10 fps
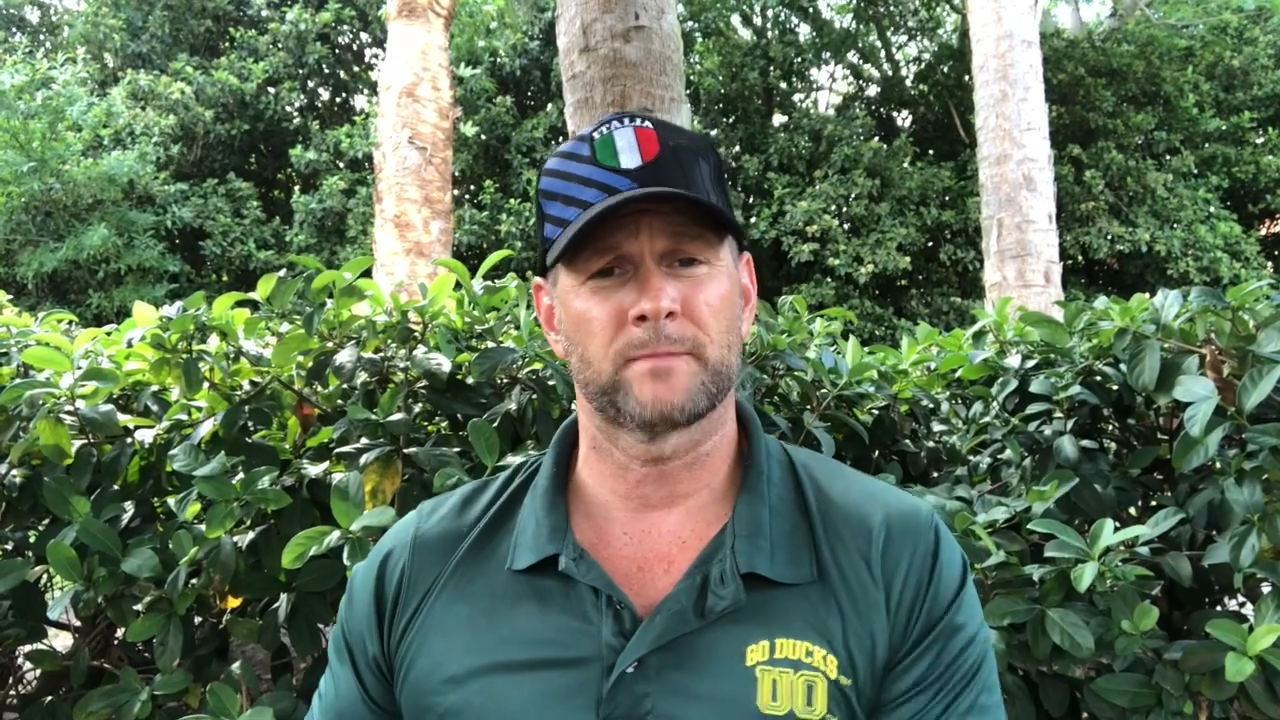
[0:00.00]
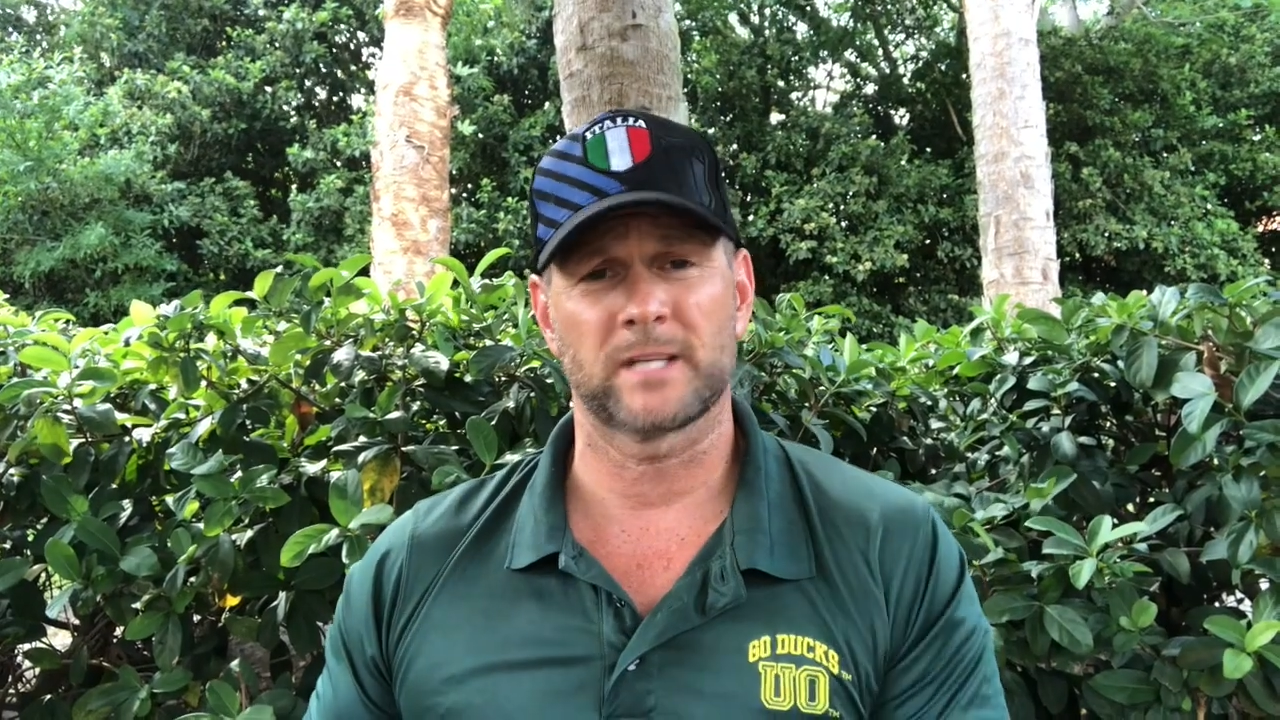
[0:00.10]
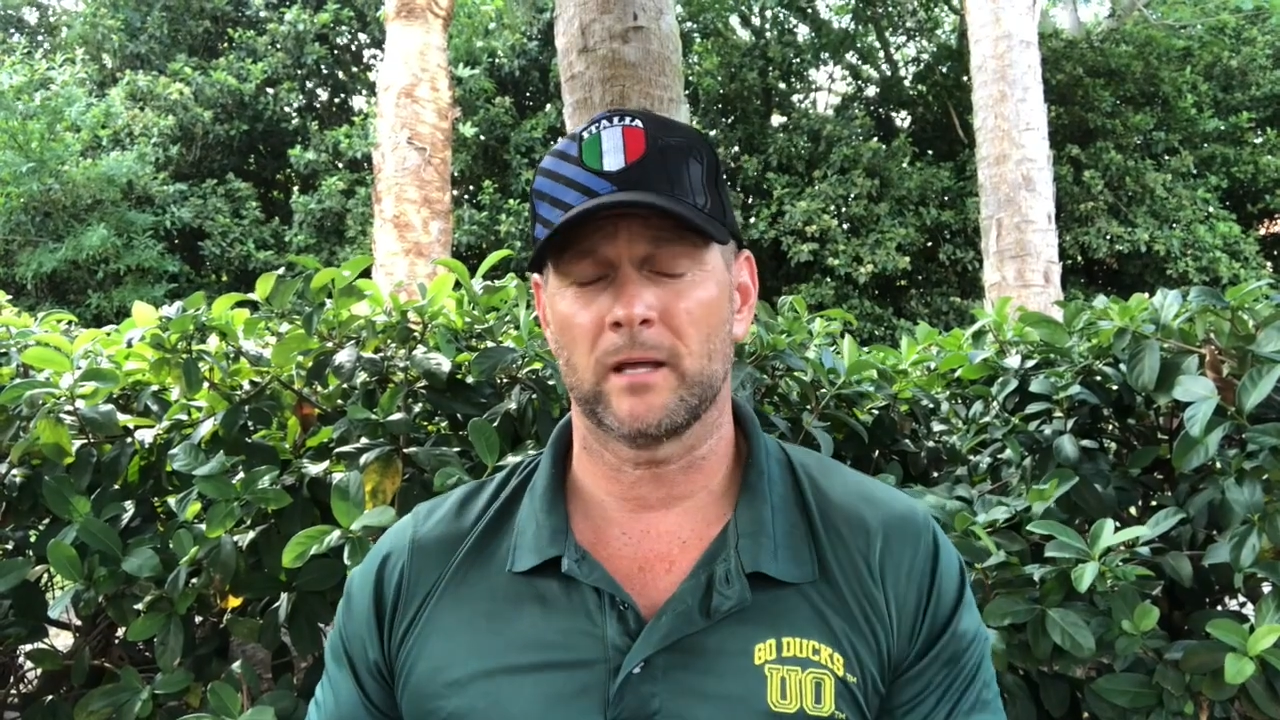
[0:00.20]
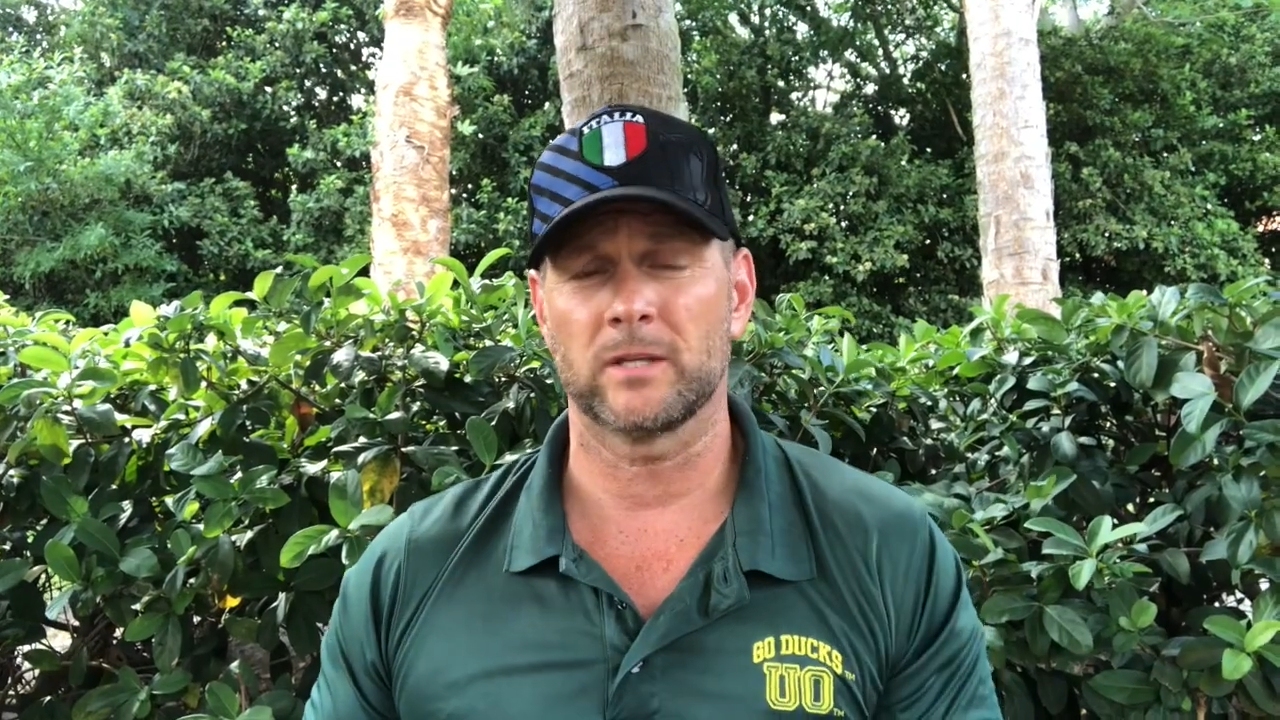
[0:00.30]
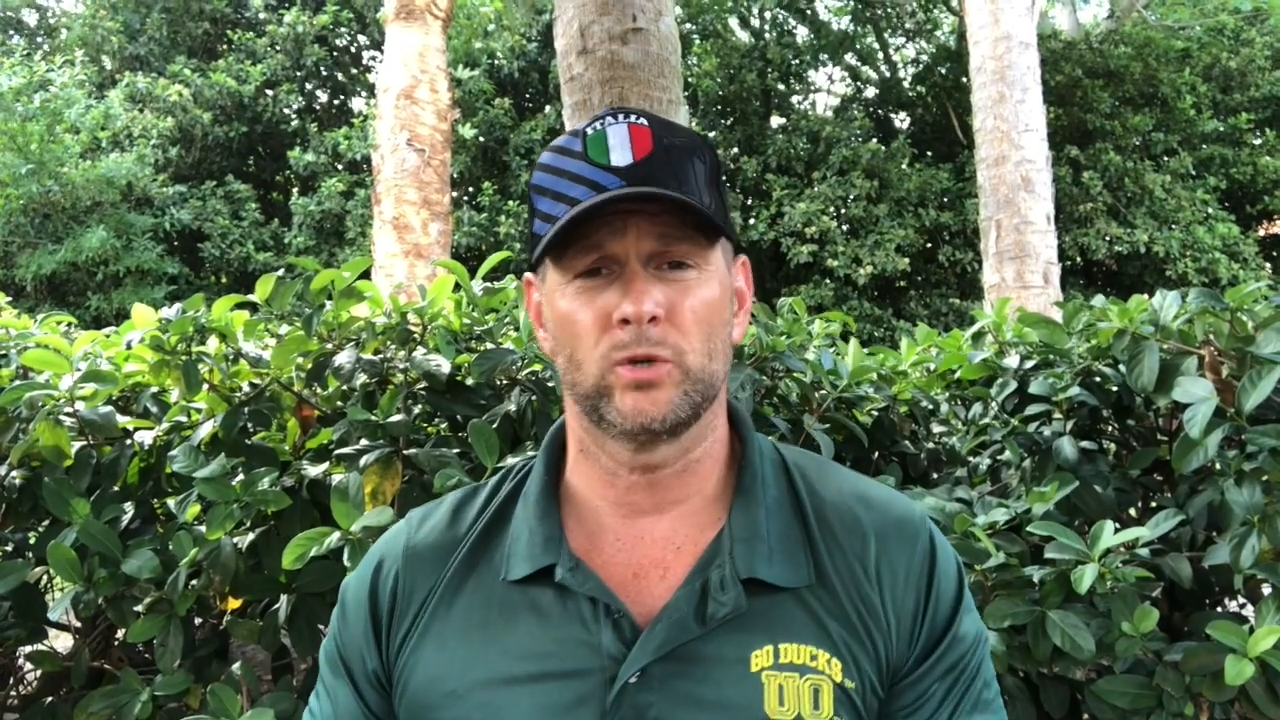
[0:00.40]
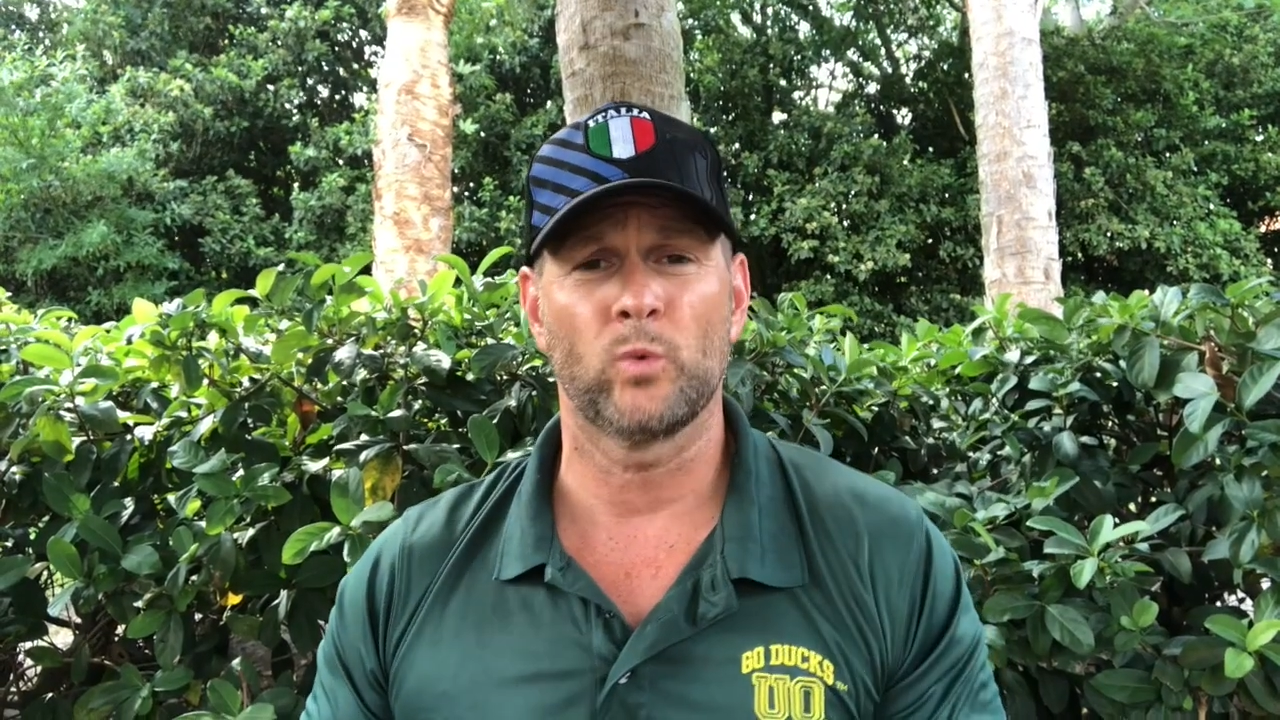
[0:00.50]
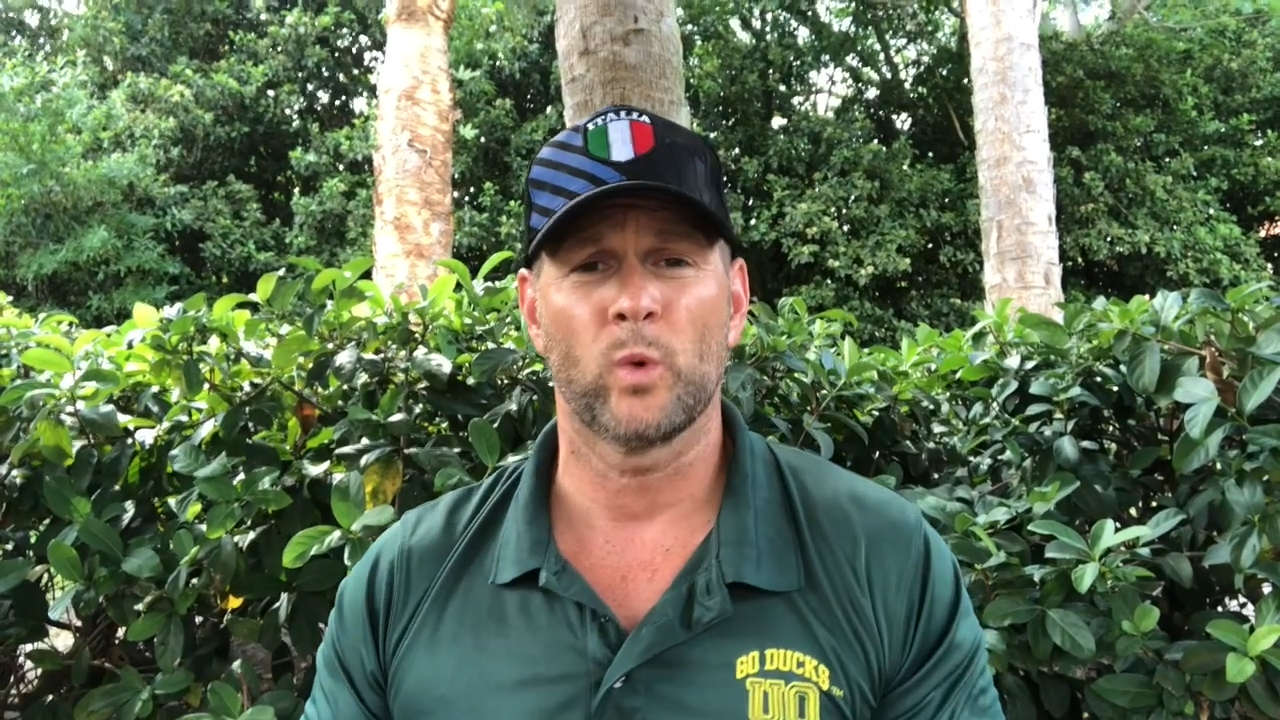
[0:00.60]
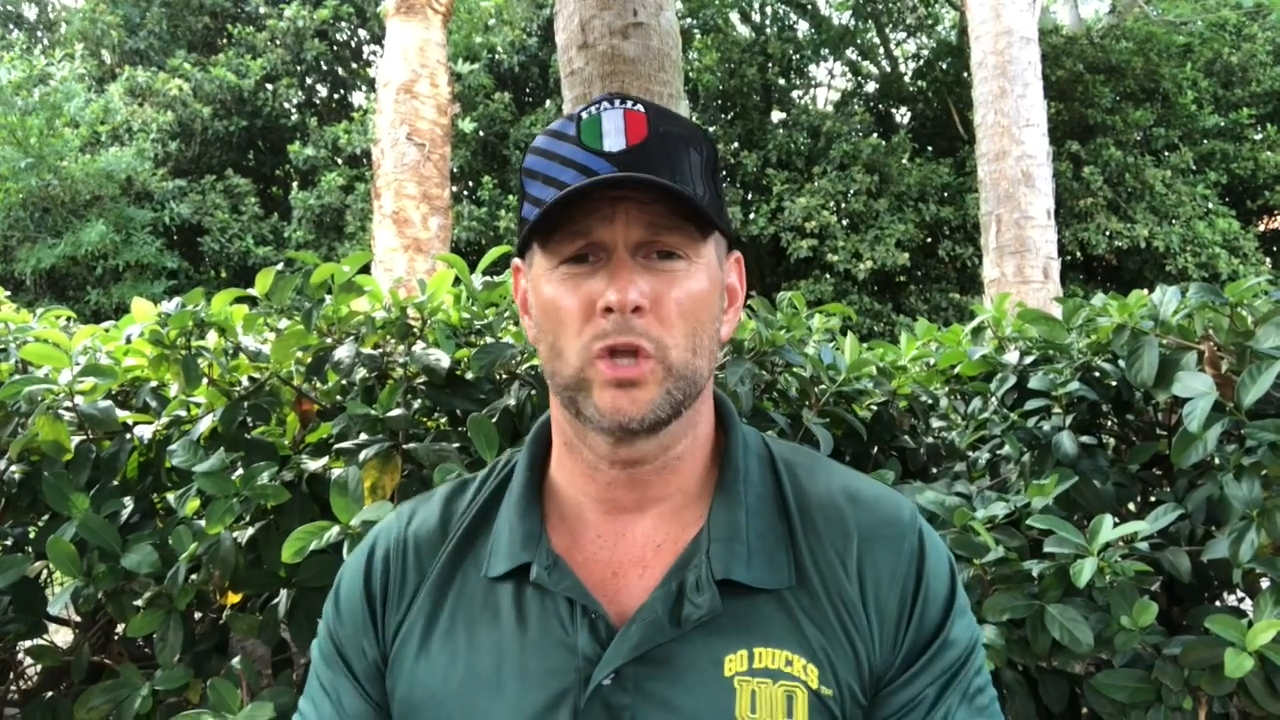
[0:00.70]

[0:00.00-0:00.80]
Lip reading: telling you,